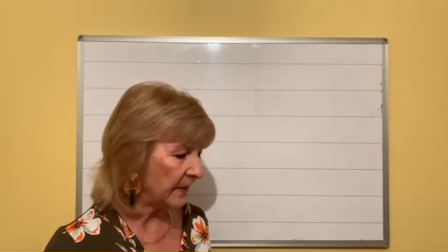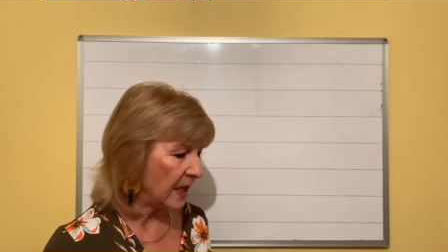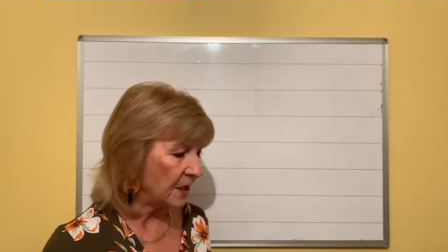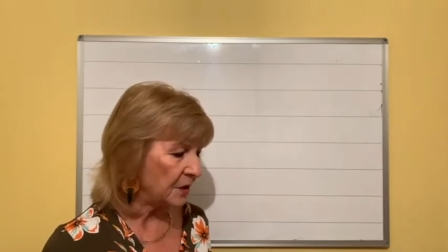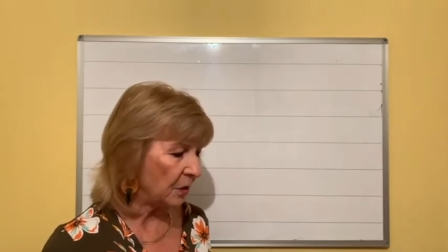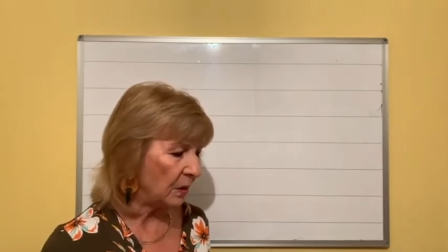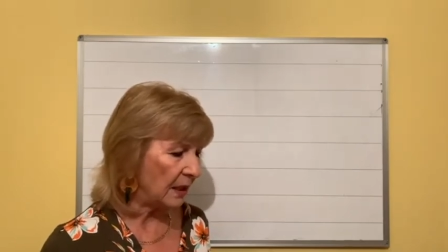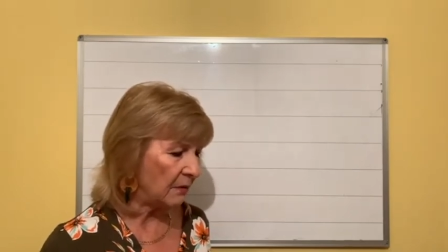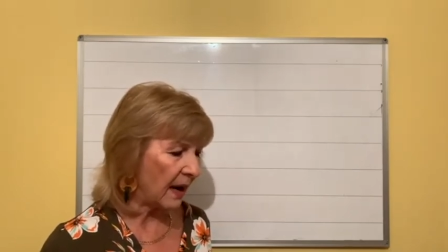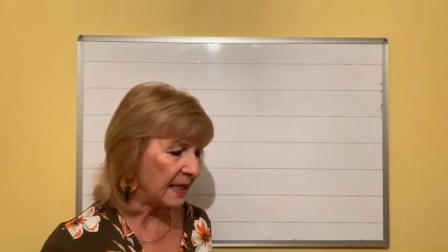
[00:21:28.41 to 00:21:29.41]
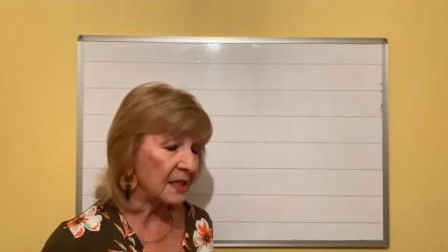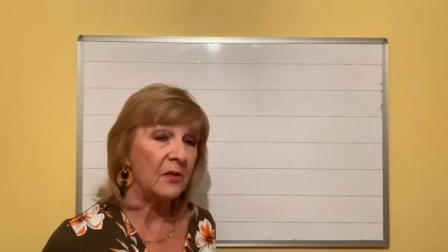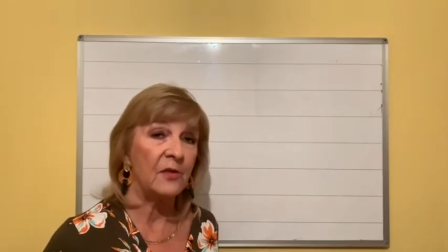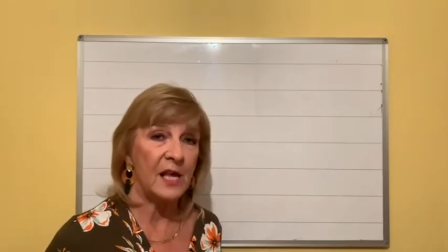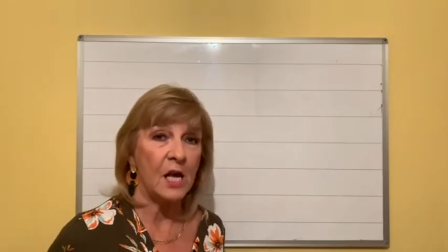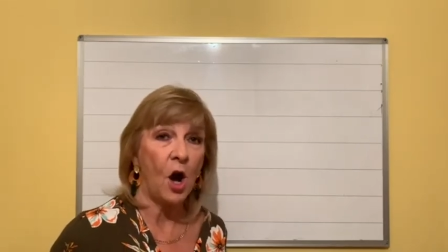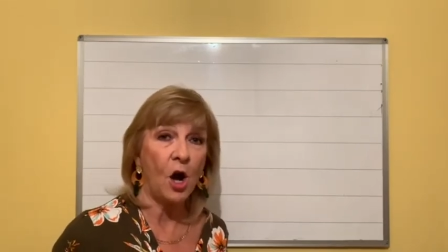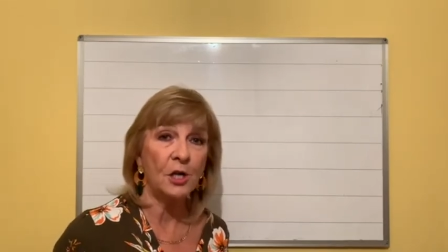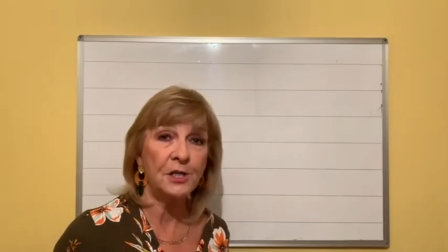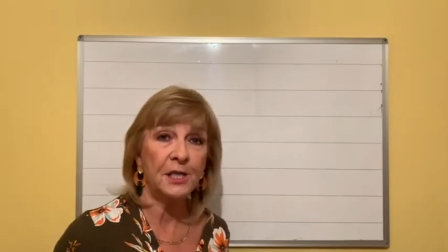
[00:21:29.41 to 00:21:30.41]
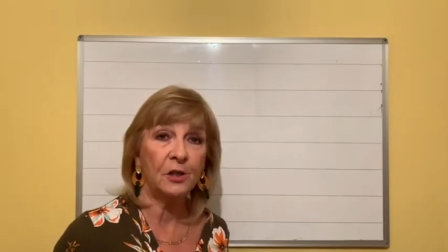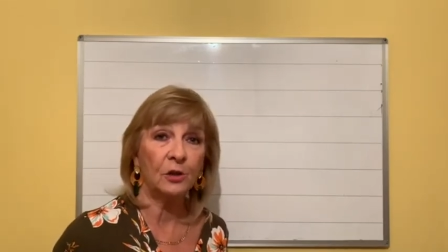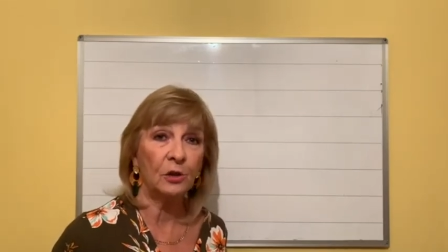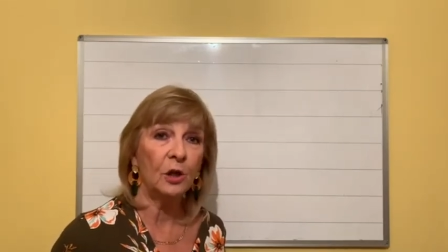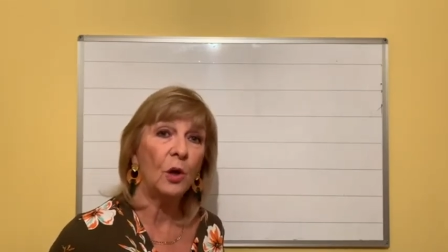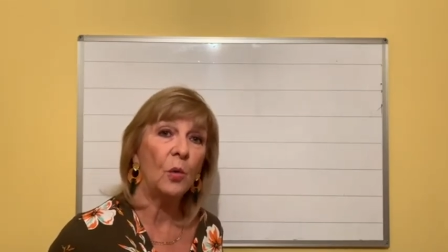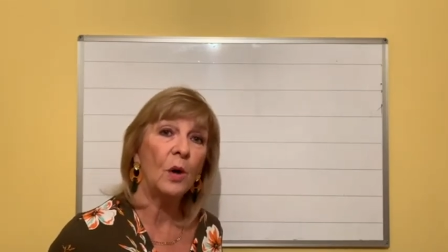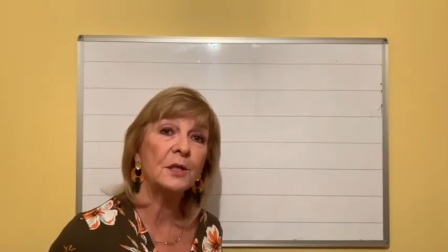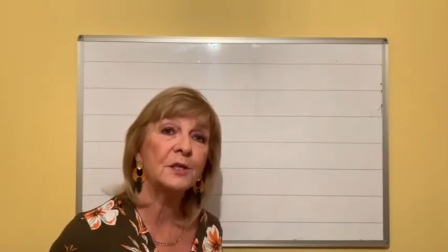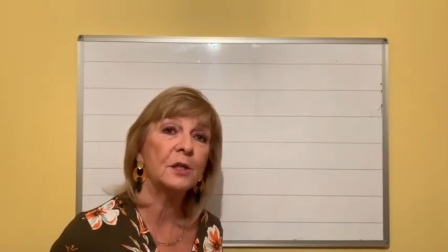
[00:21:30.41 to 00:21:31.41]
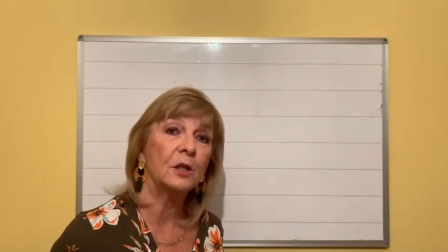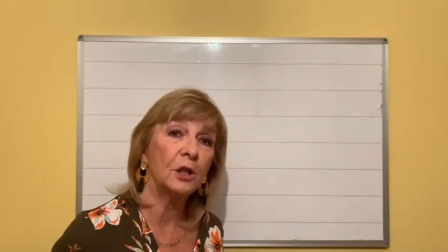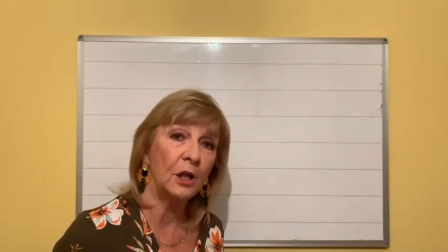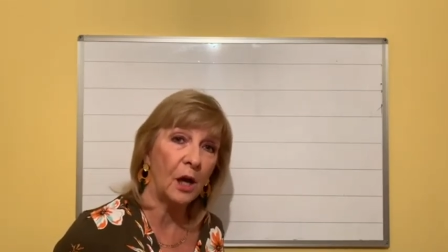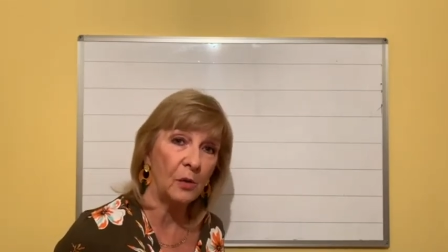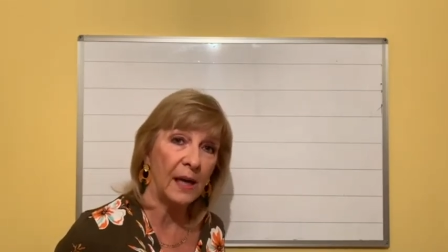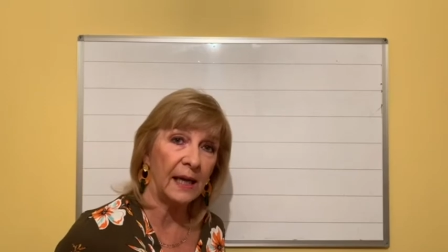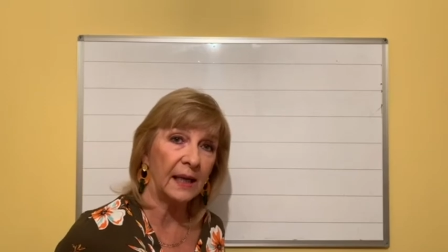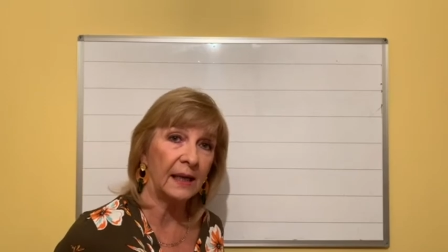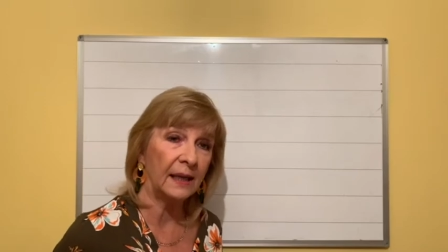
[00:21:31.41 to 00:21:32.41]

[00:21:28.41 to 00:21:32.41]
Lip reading: So will you write, the article was glowing.